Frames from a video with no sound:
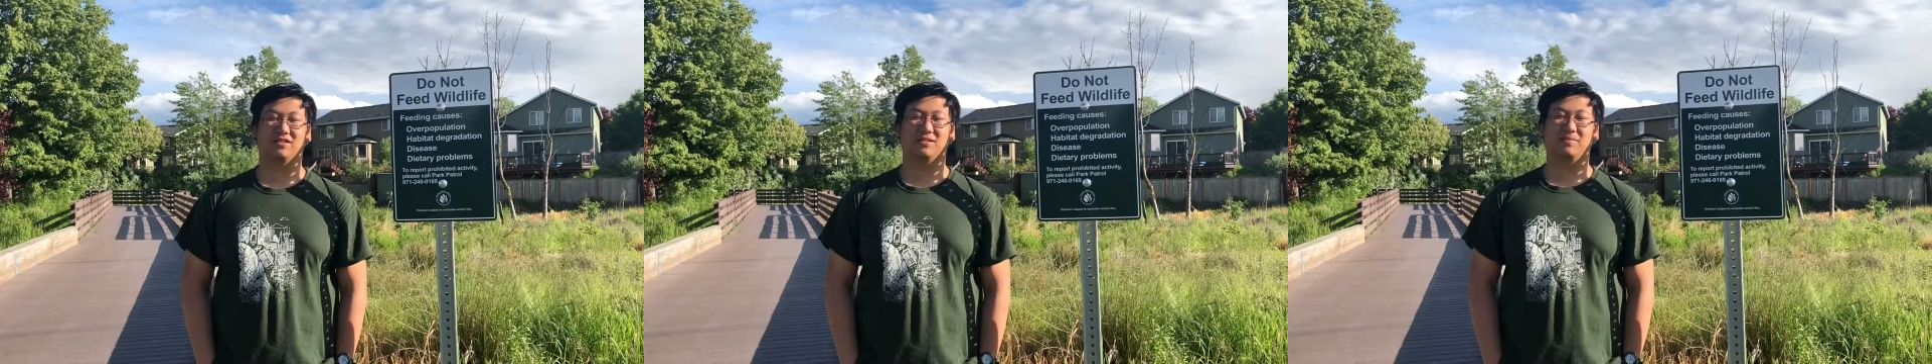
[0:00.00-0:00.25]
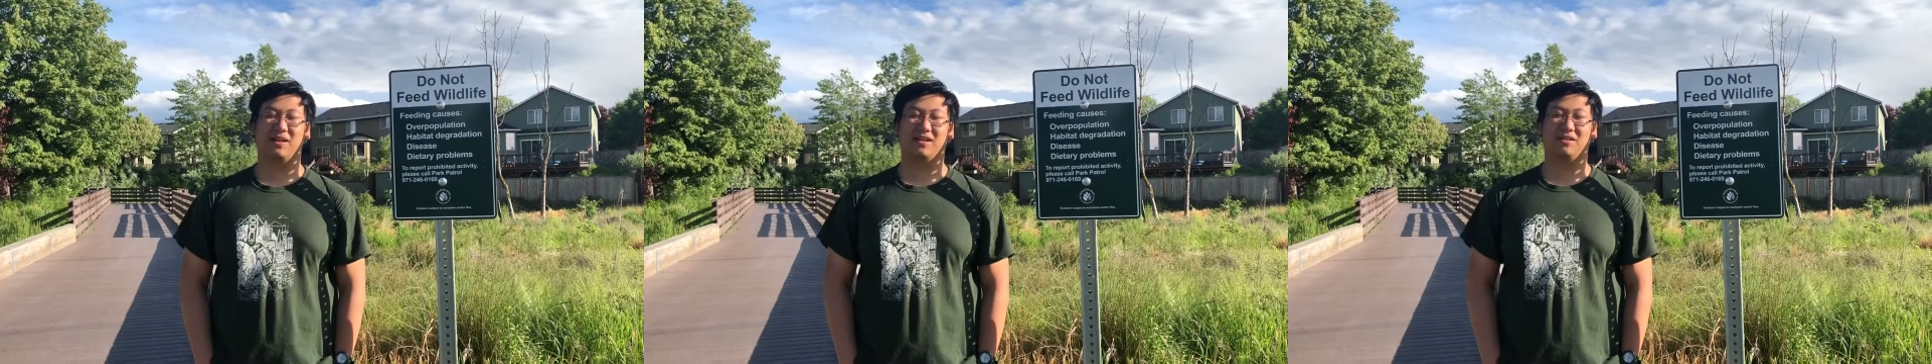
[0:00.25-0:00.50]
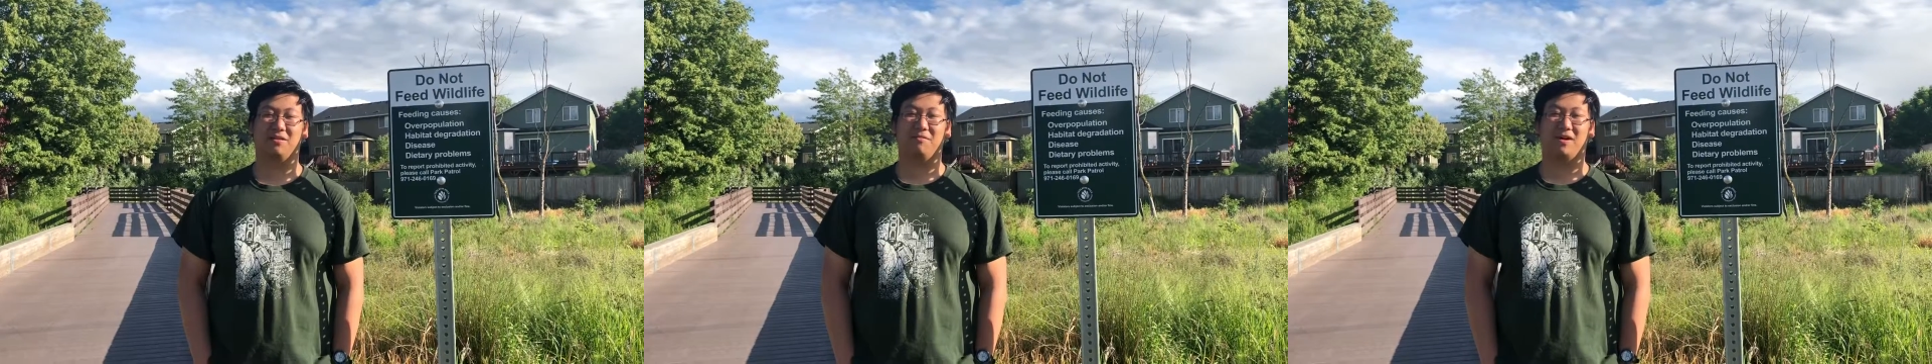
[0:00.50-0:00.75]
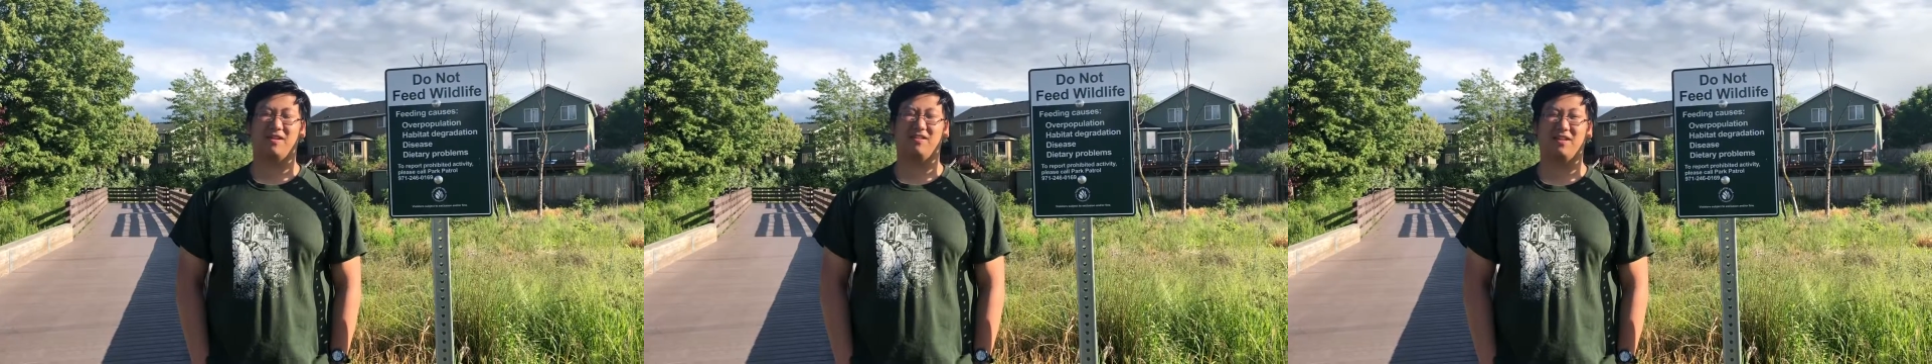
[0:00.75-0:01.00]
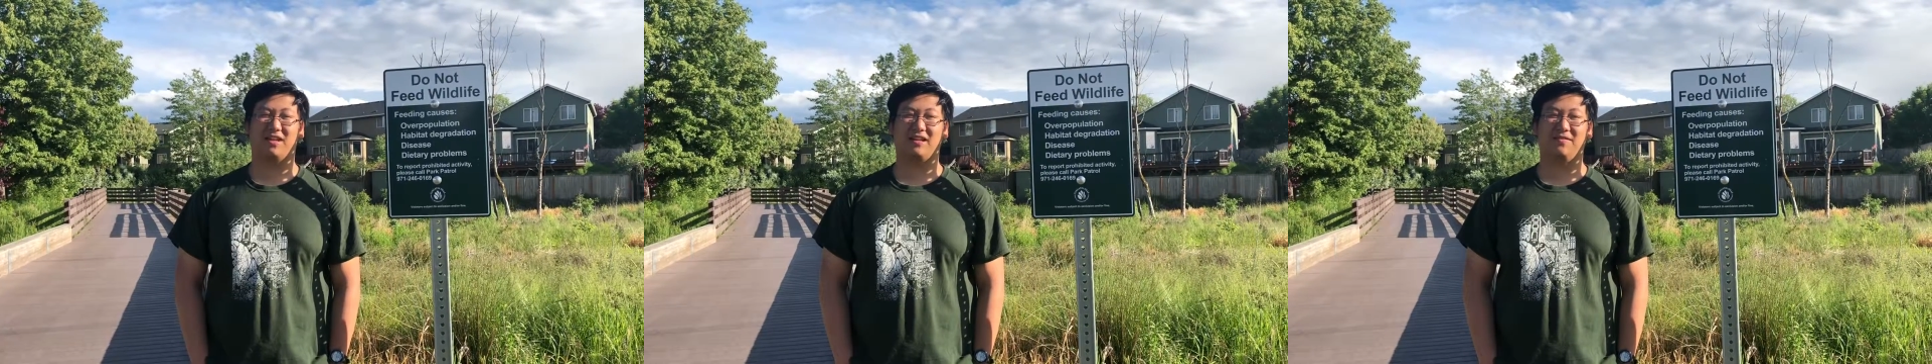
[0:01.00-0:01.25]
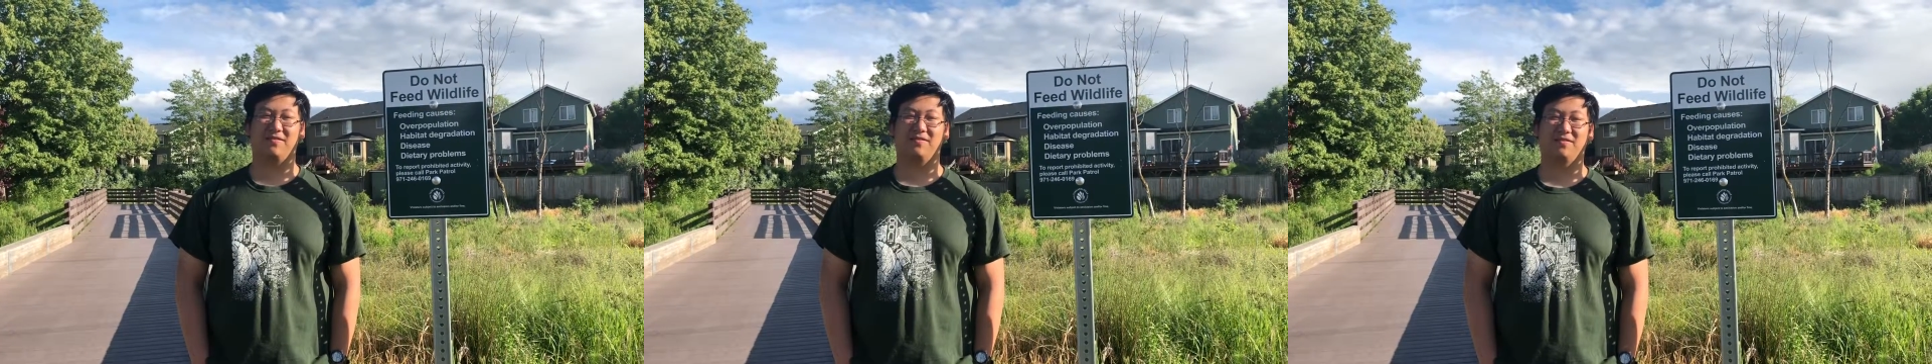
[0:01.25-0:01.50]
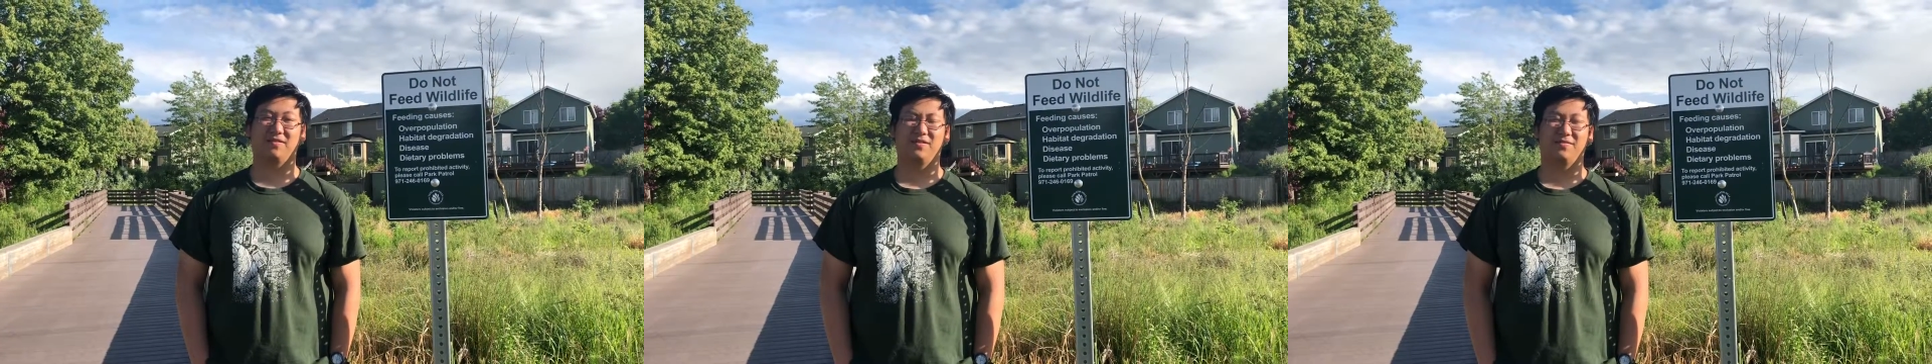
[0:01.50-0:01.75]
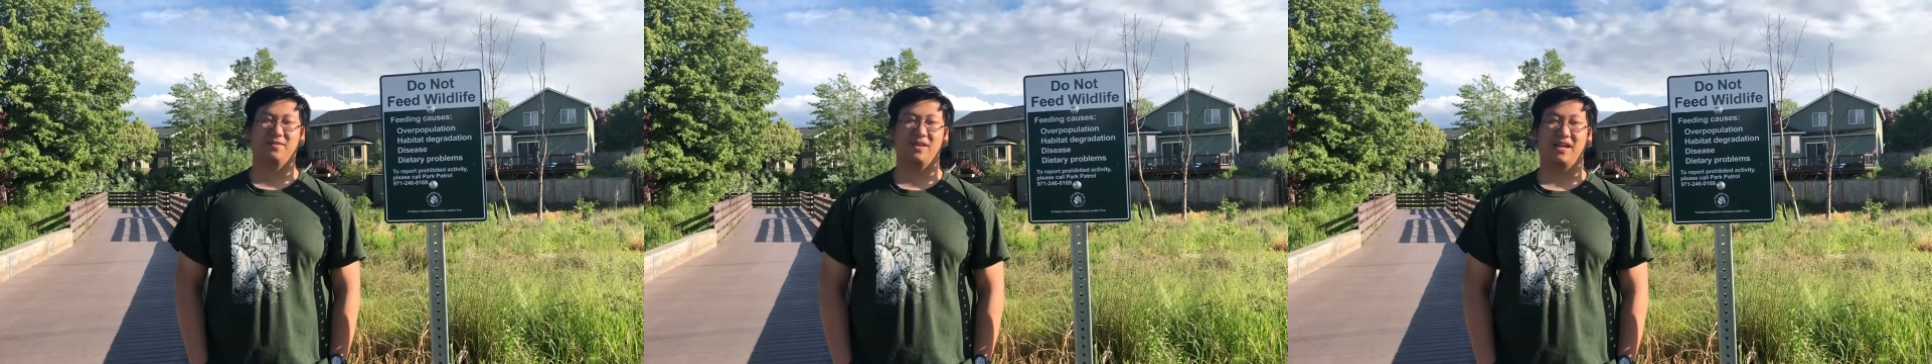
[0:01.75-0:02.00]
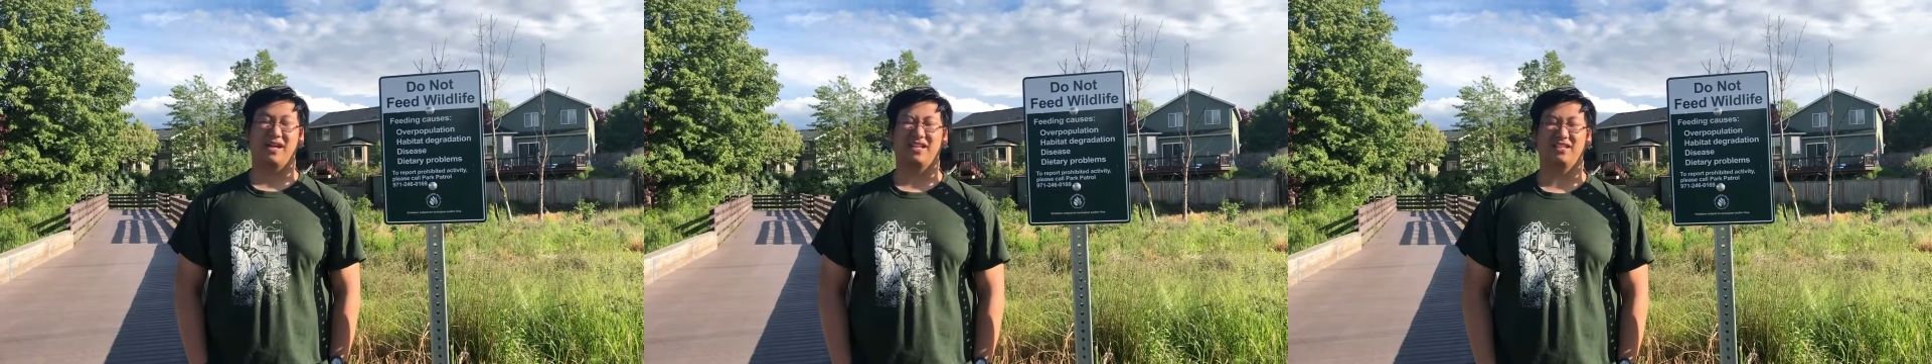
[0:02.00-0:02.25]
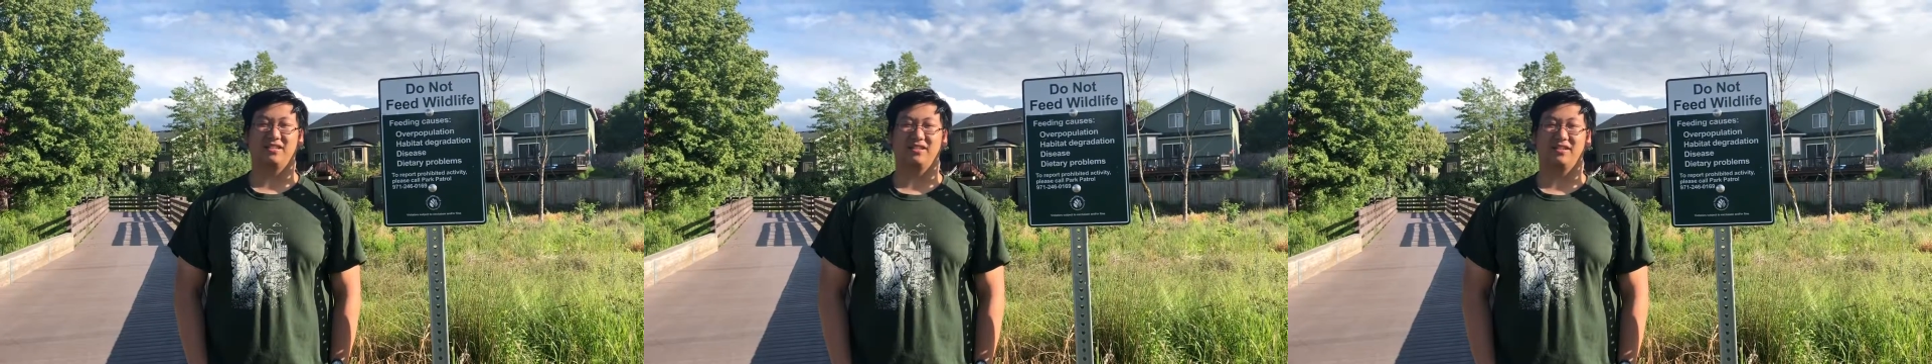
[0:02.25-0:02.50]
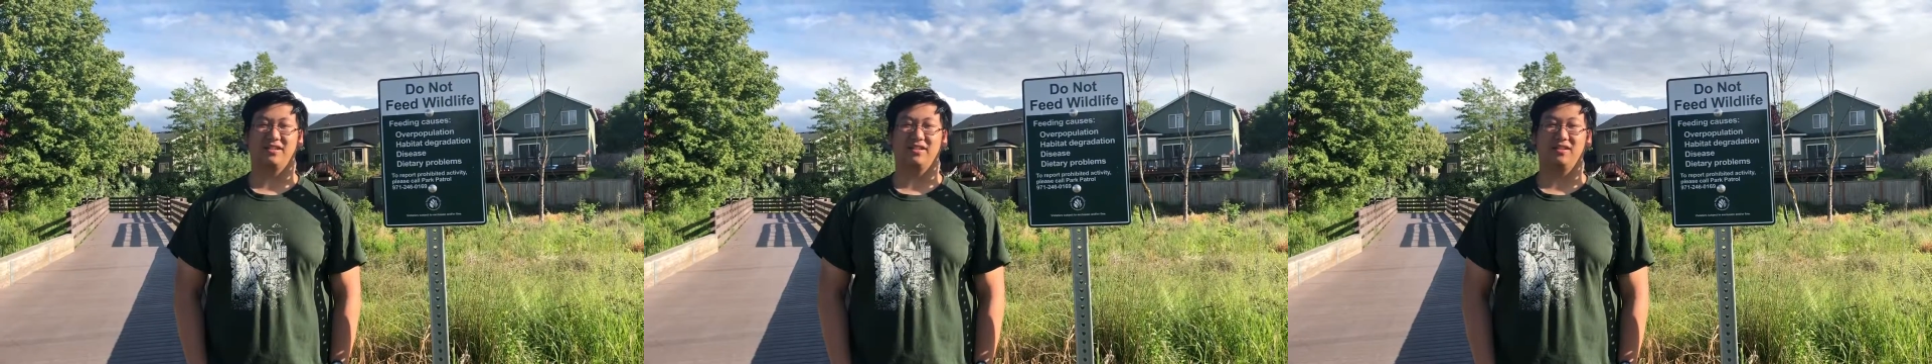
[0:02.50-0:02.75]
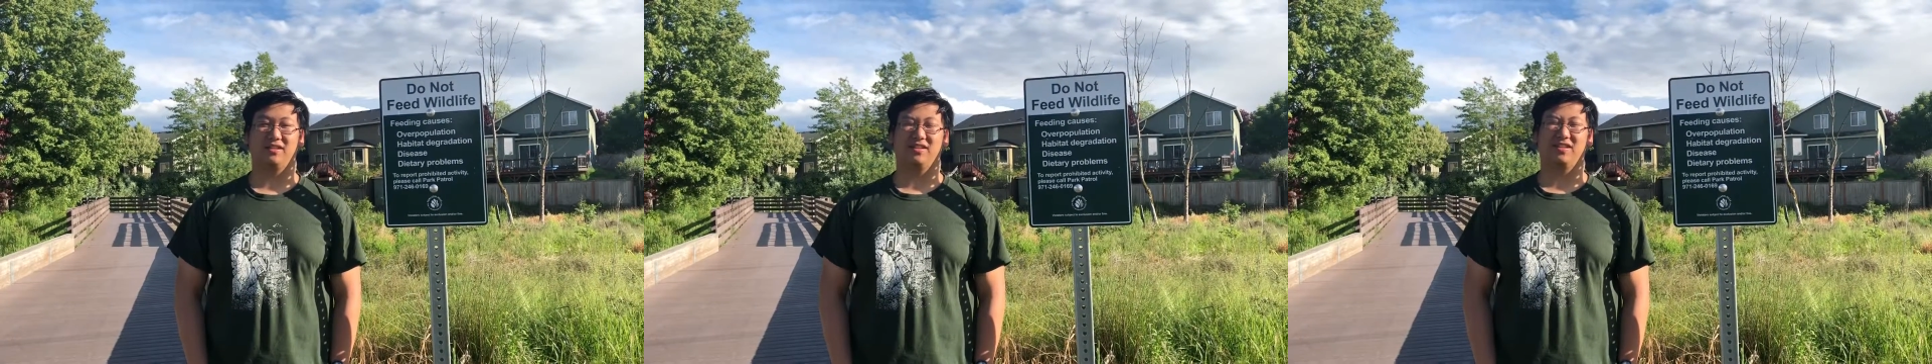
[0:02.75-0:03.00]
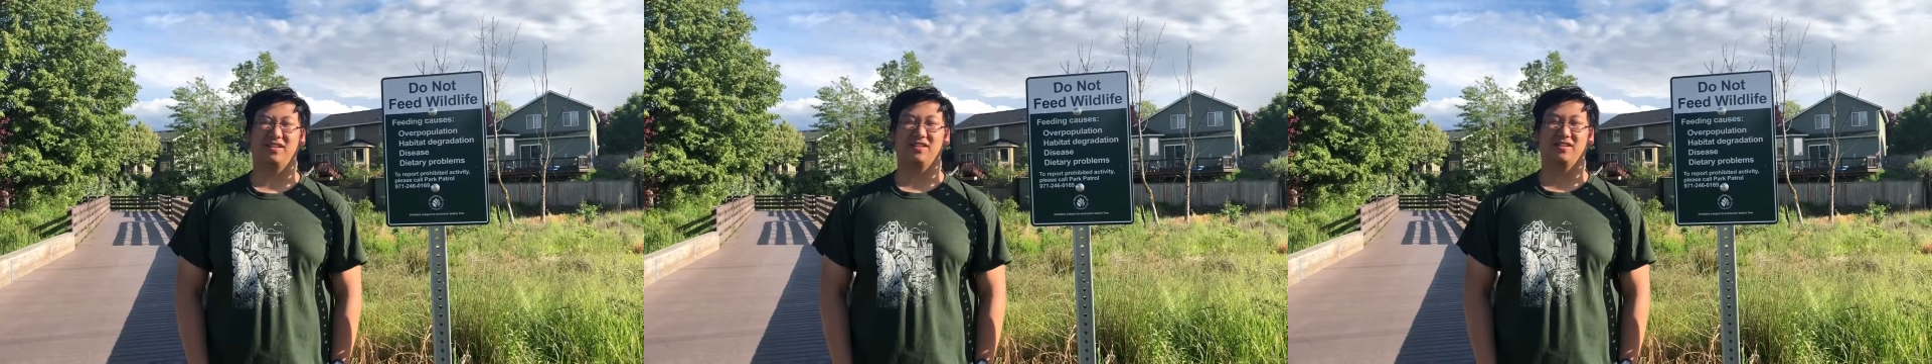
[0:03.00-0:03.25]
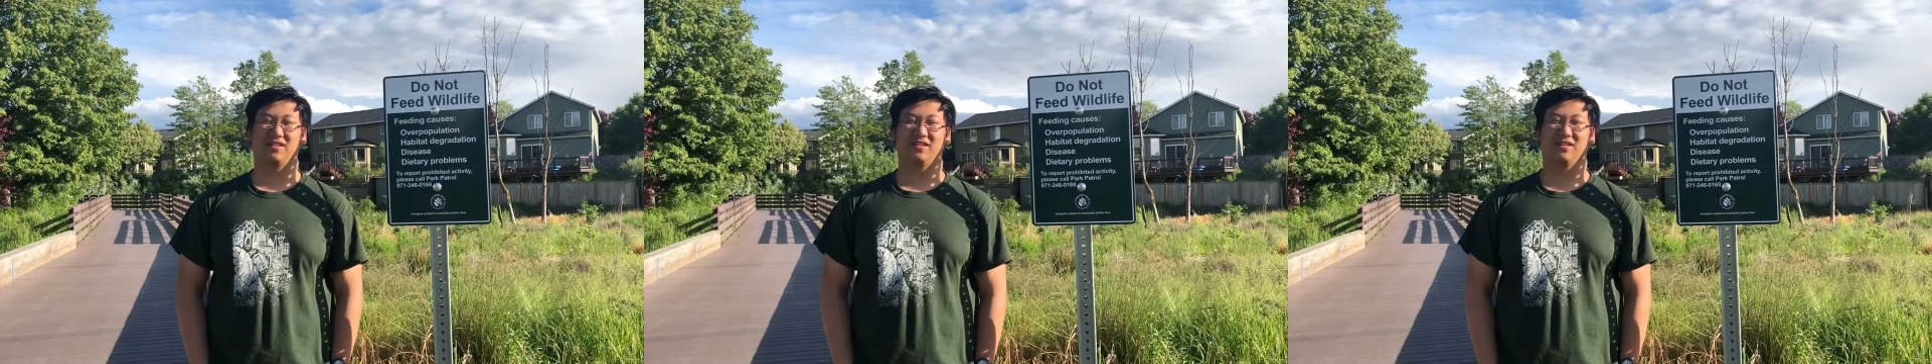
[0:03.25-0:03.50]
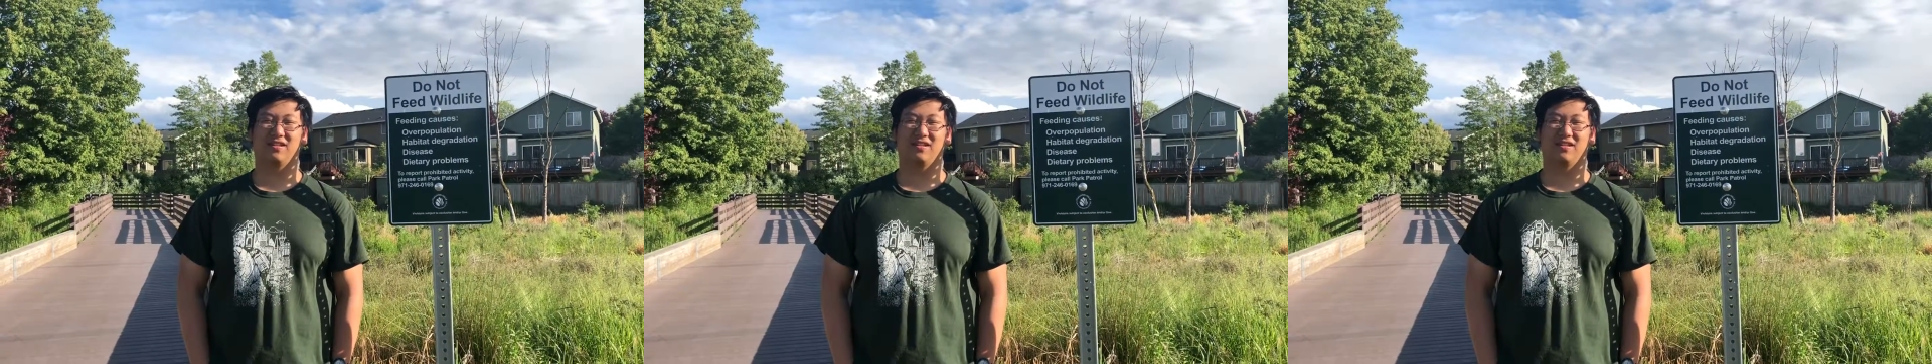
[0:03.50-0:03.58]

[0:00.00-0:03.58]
respect the wildlife and treat the